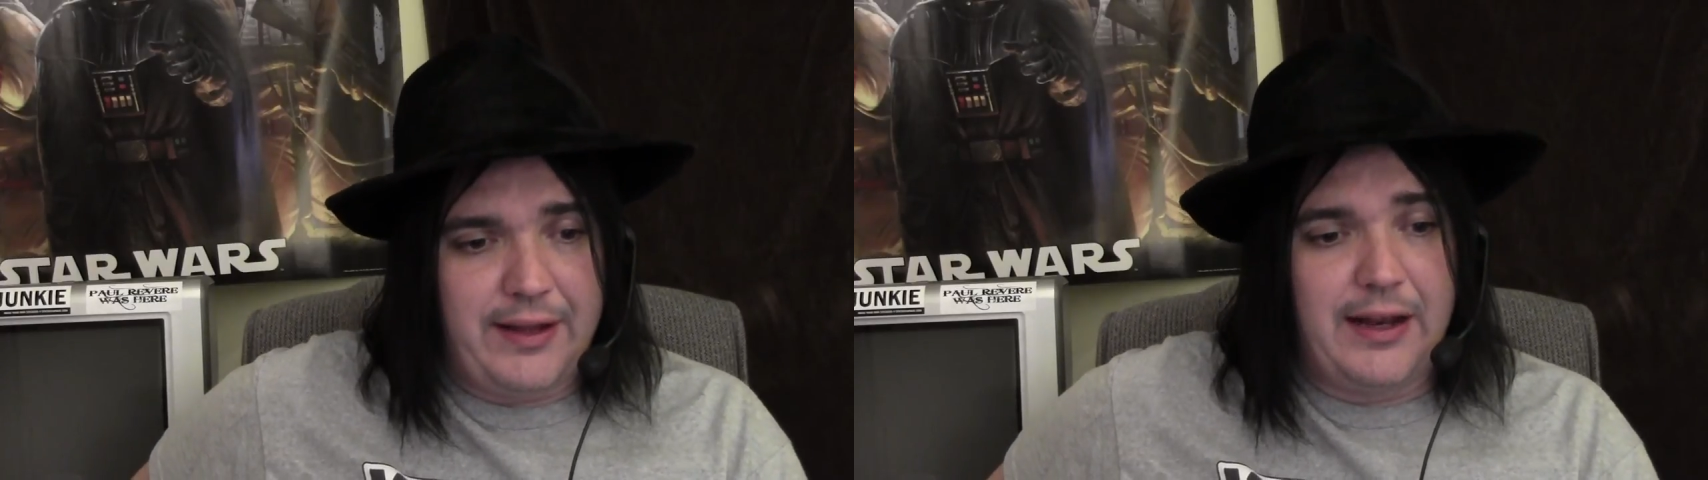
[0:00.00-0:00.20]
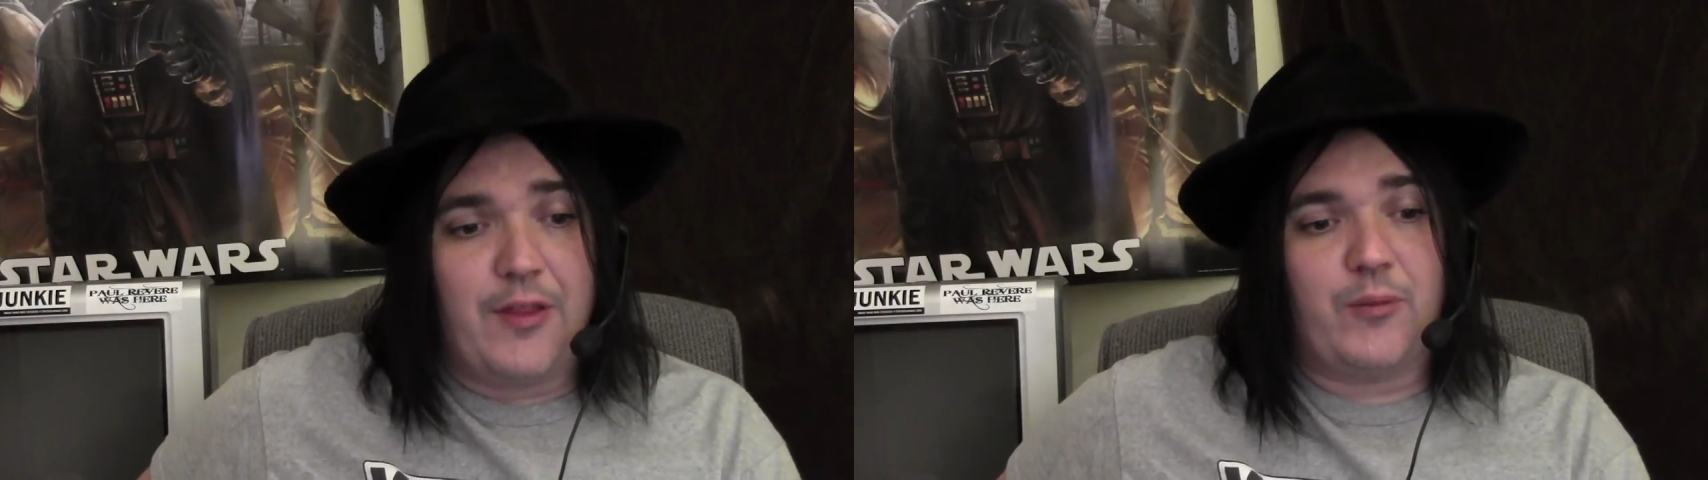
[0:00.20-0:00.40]

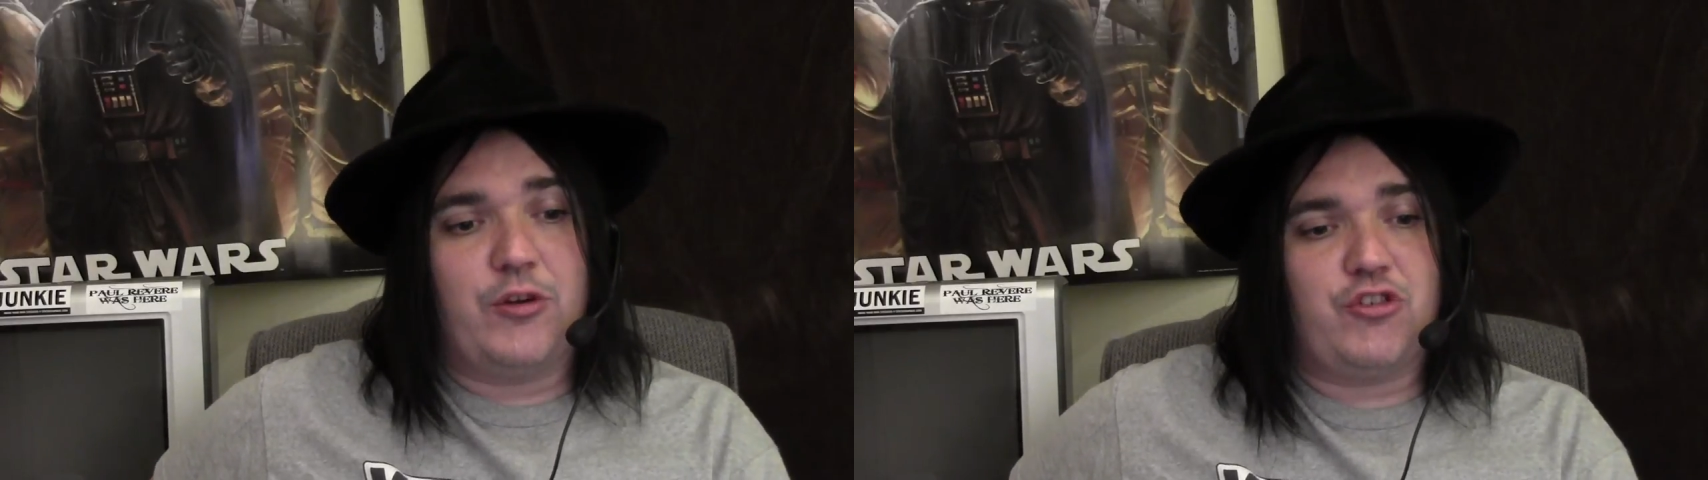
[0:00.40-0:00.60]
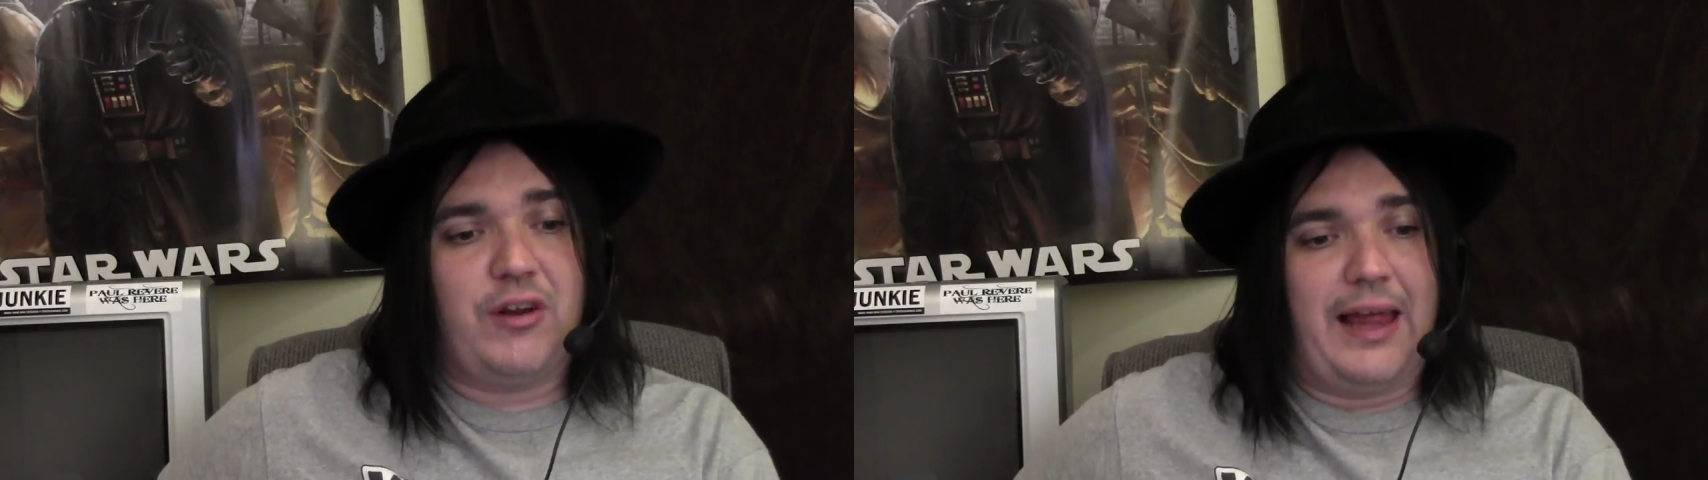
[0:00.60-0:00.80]
In other
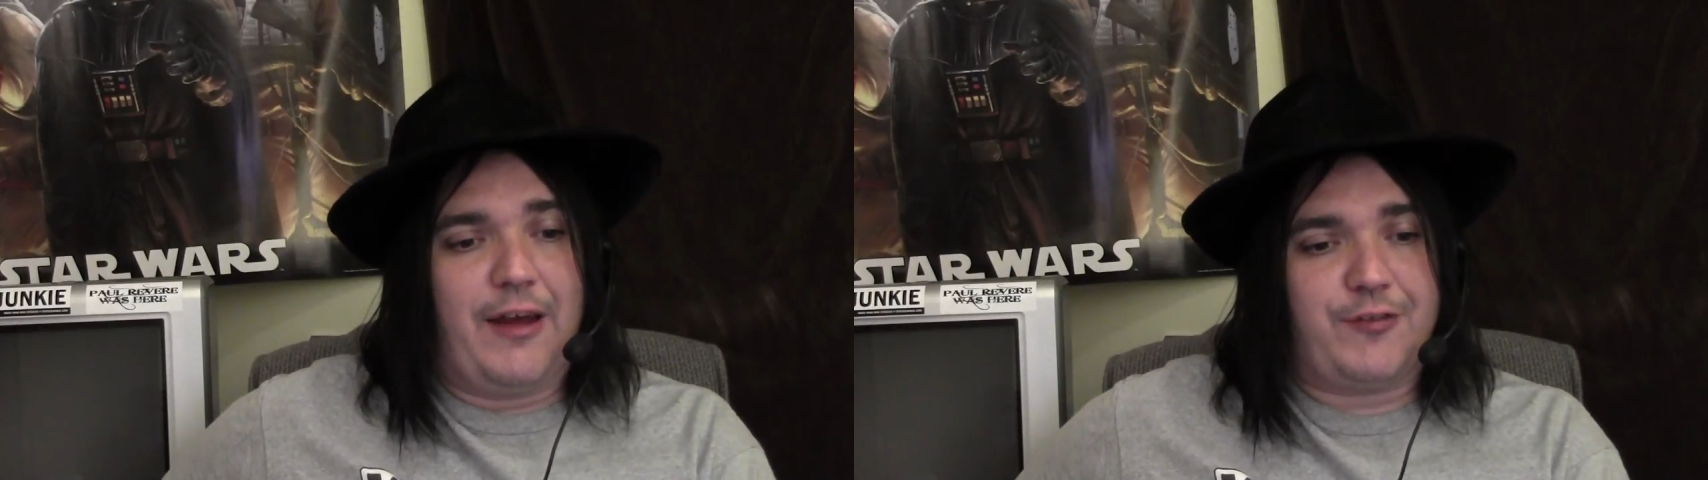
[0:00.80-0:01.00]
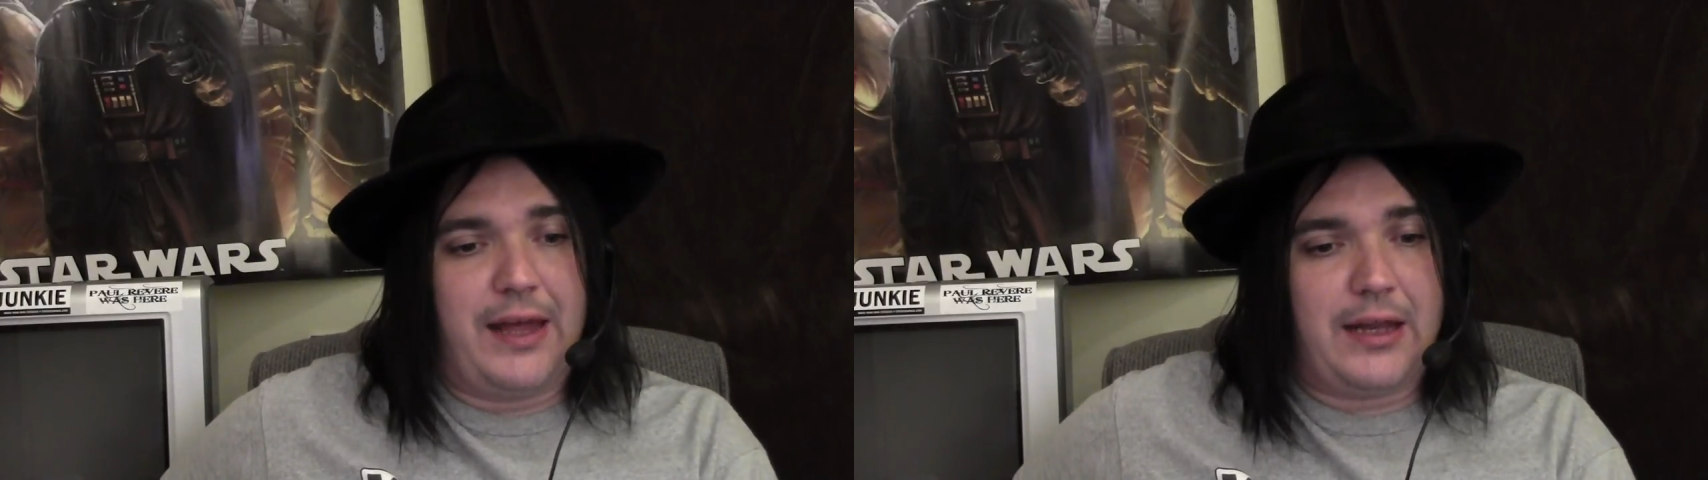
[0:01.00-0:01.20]
words, she
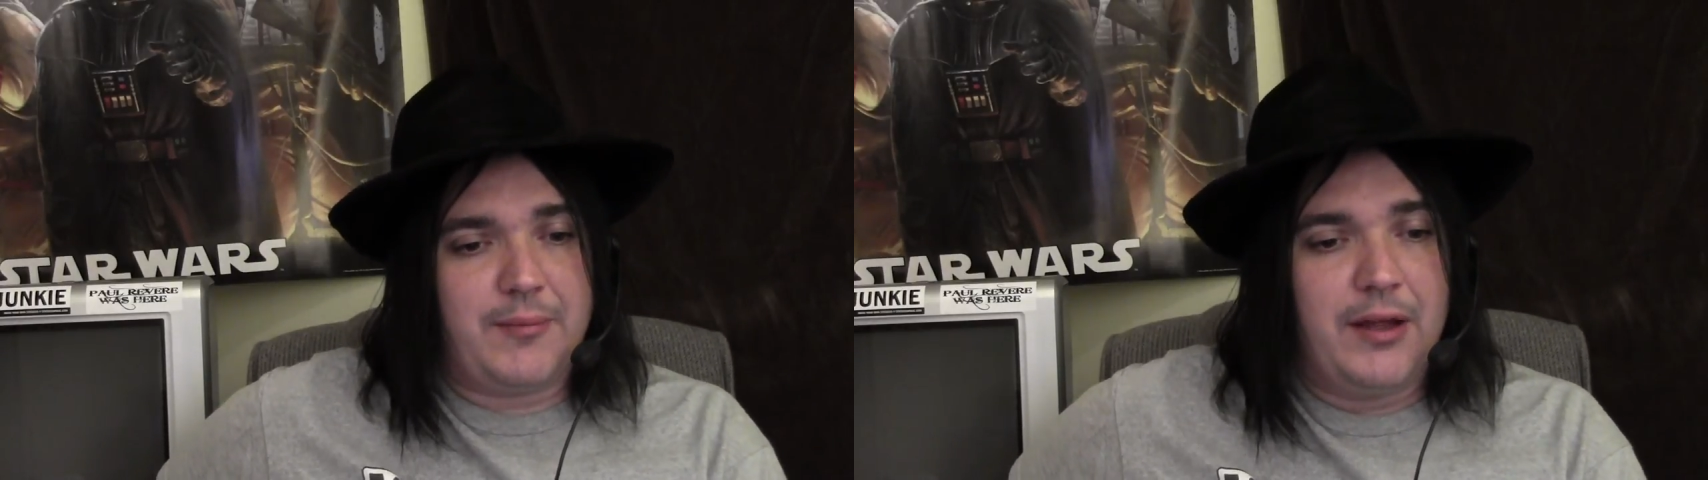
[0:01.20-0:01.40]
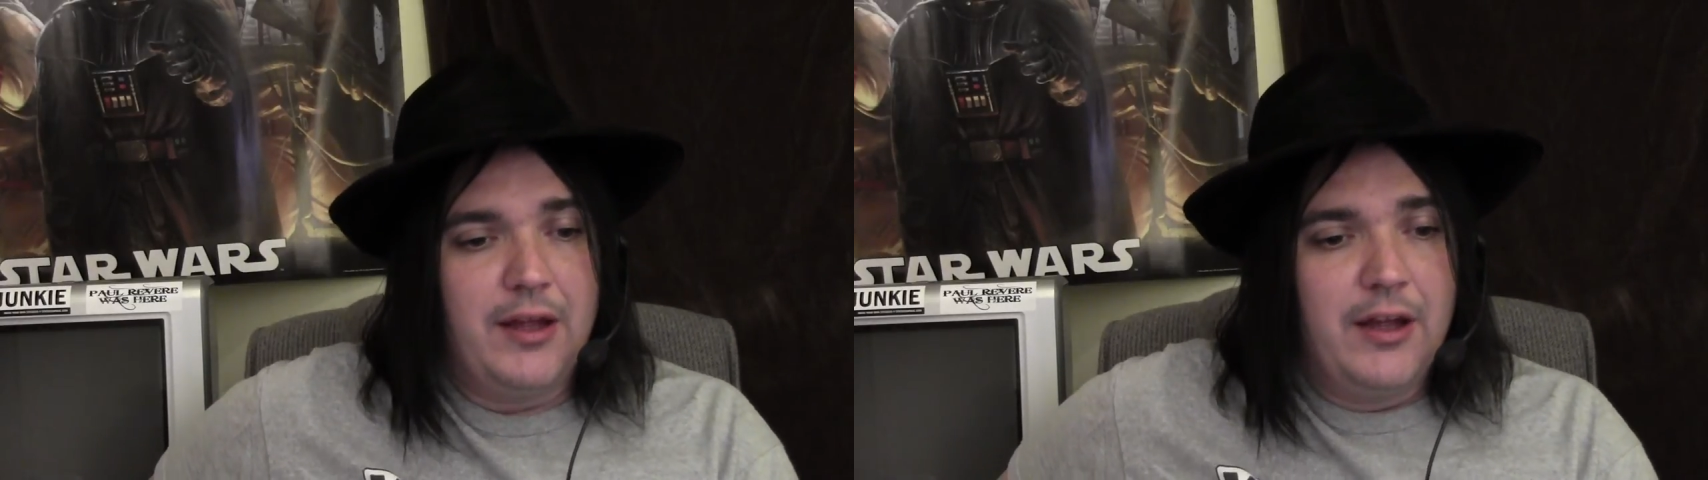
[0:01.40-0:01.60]
laughed at him.